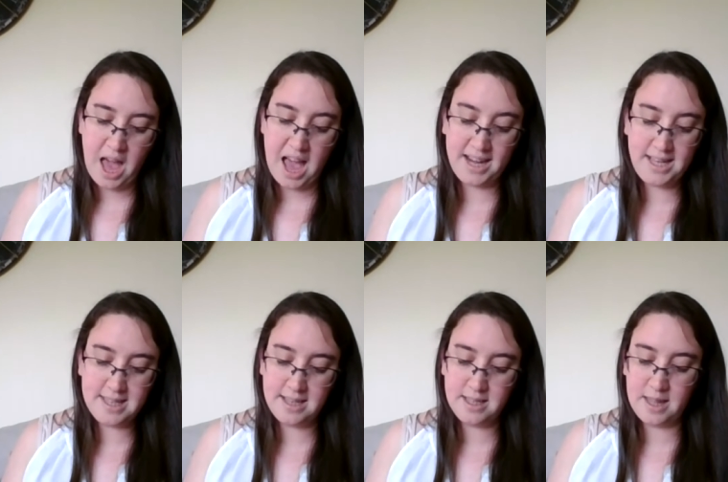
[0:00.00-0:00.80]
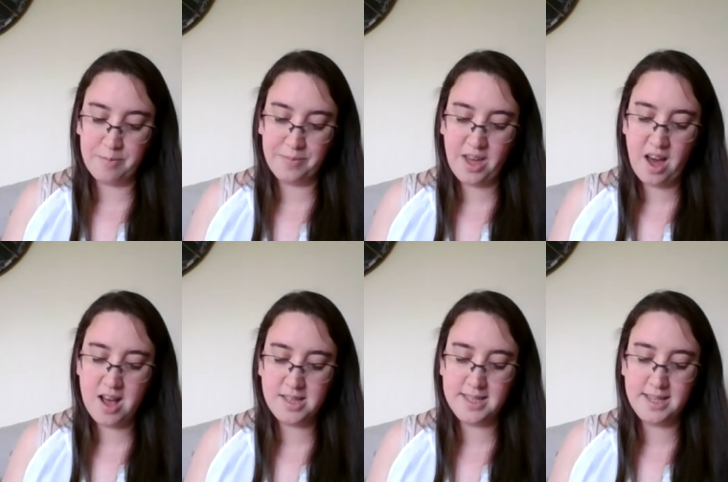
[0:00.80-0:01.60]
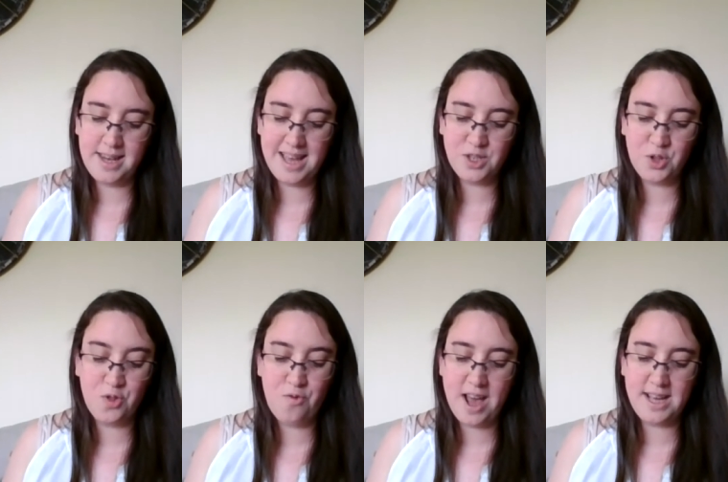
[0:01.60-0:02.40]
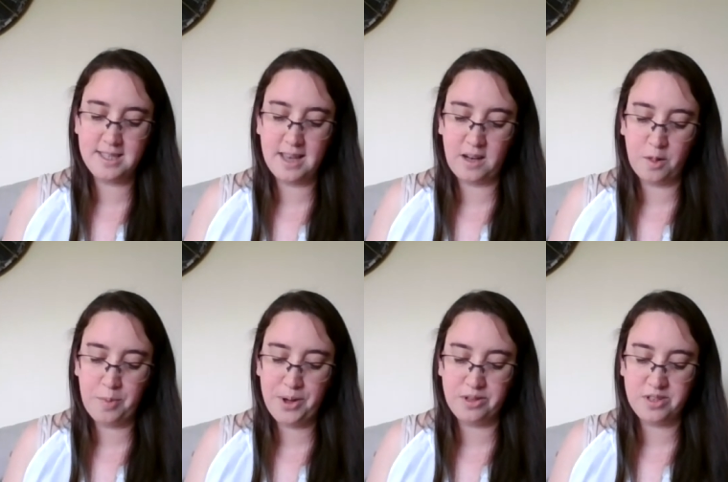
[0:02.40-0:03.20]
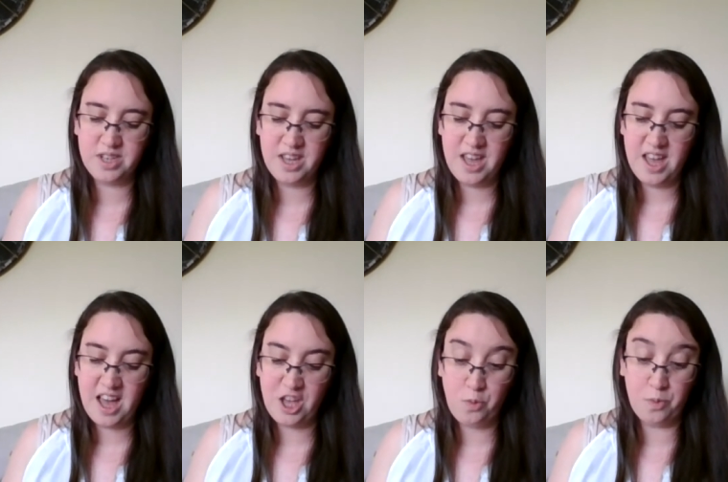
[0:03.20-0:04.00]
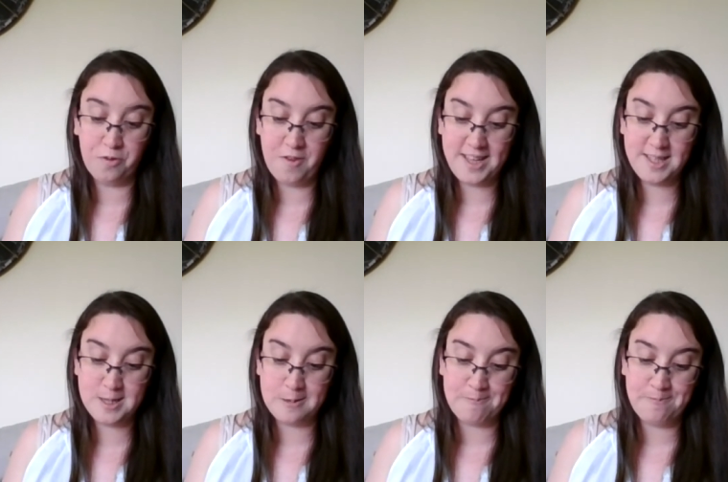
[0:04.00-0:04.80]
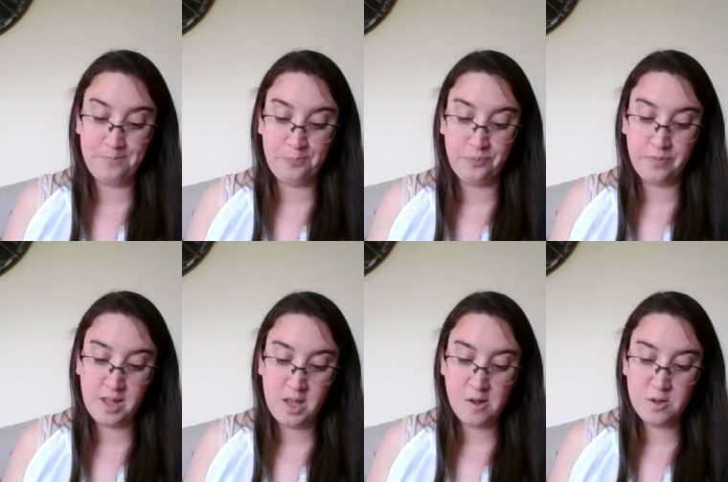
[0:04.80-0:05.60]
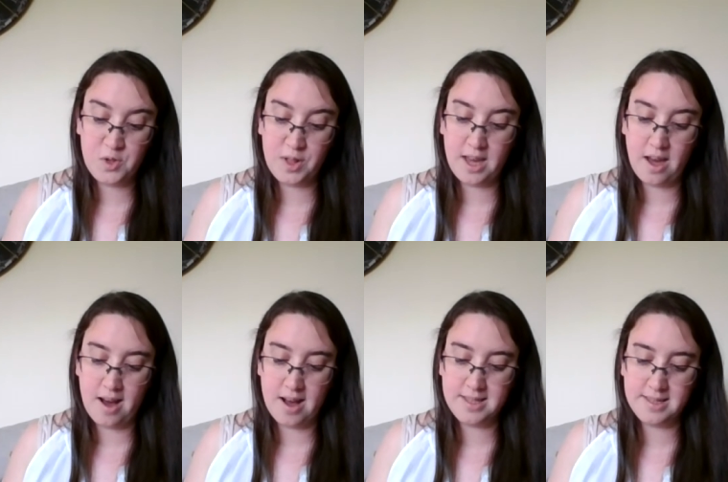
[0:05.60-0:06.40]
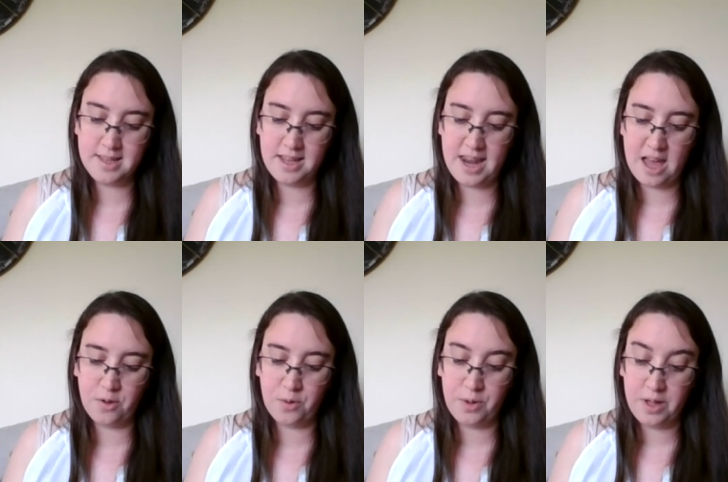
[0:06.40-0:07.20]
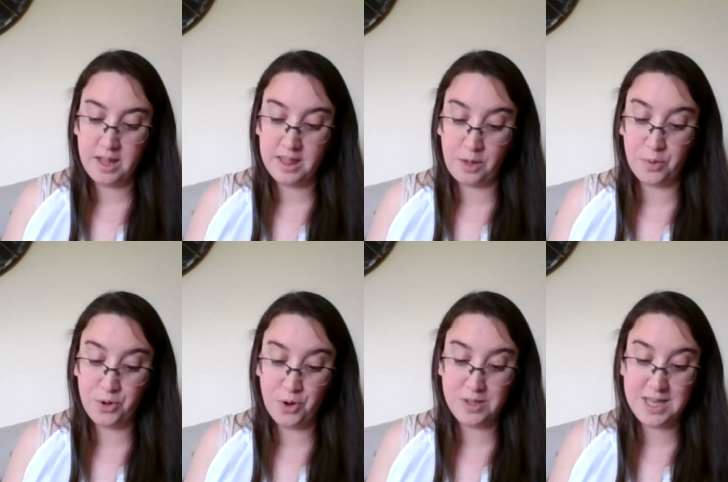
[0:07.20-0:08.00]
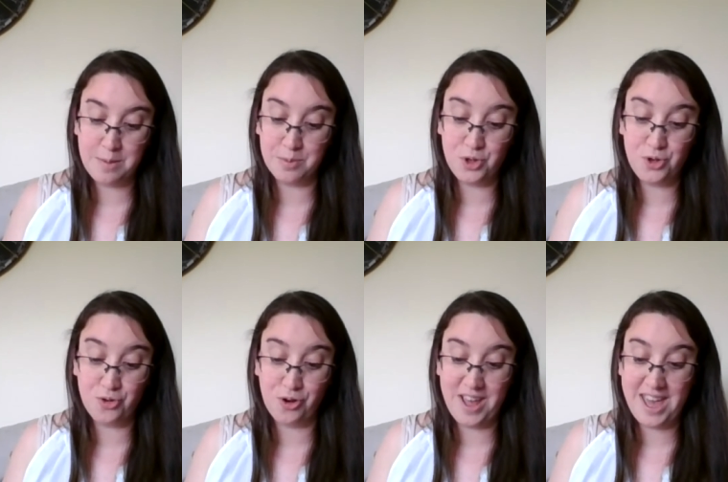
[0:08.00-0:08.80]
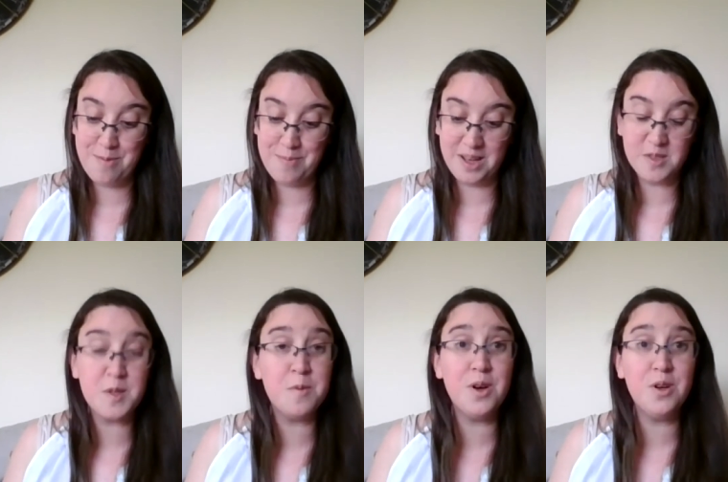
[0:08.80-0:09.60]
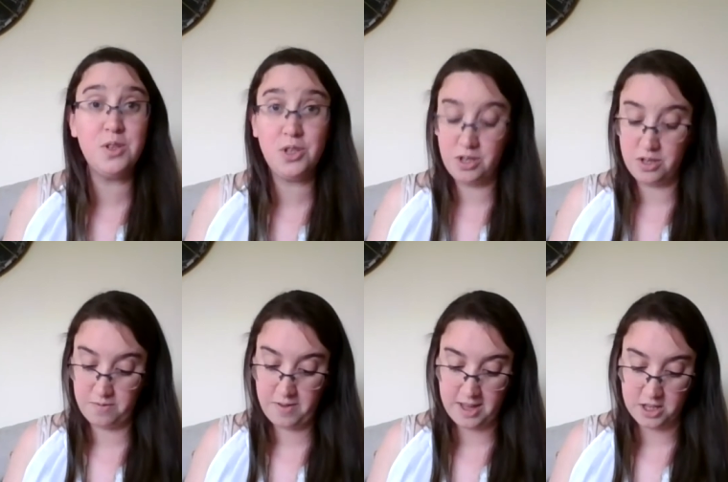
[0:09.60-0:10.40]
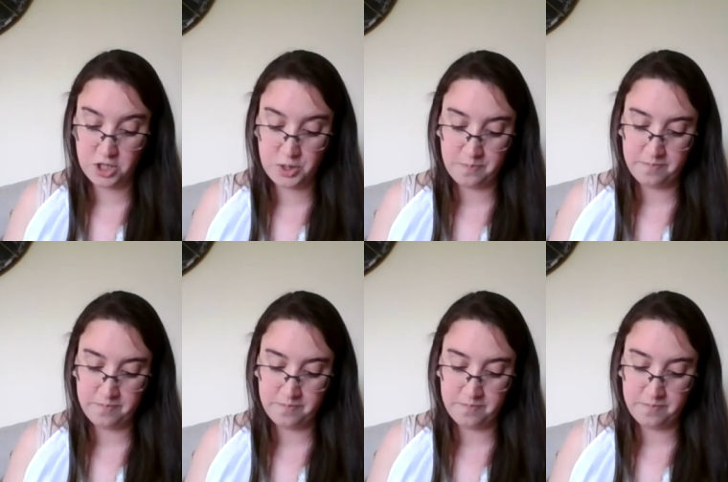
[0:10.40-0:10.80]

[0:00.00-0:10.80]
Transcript: And he said to them, Cast the net on the right side of the boat, and you will find some. So they cast, and now they were not able to draw it in because of the multitude of fish.